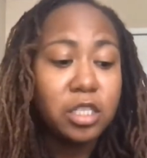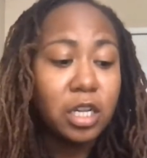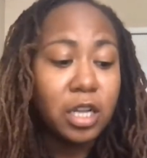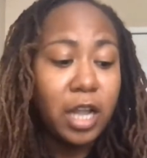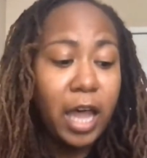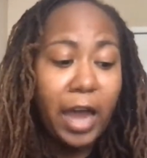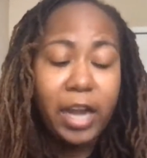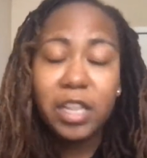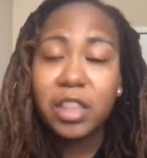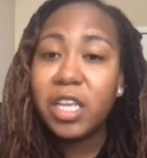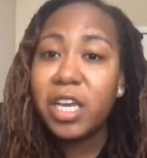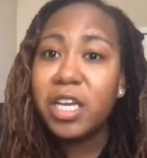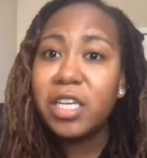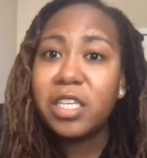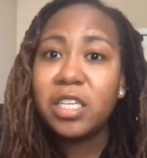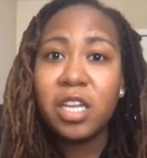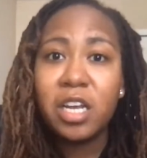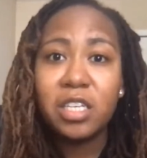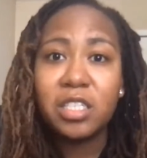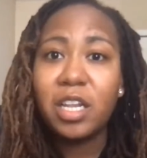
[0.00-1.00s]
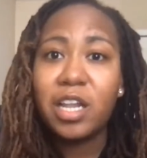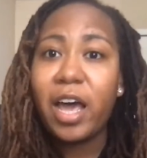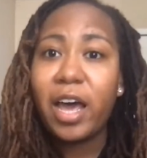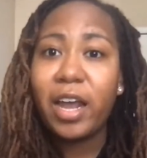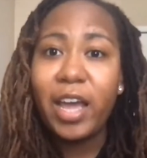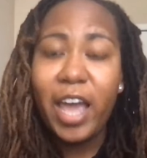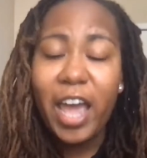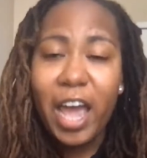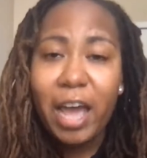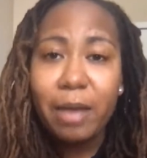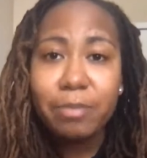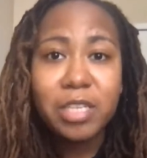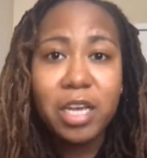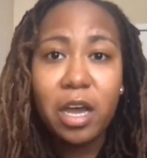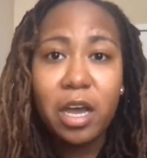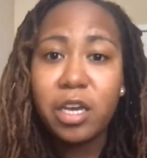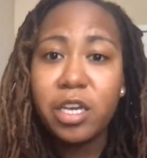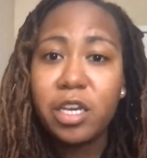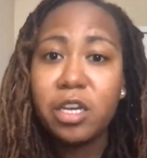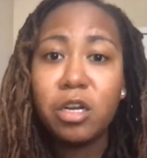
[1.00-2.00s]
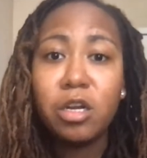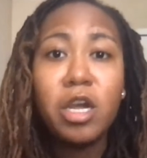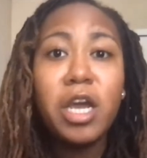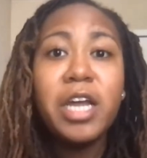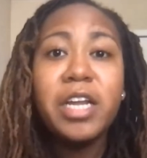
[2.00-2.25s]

lot of things and there's a lot of apps out here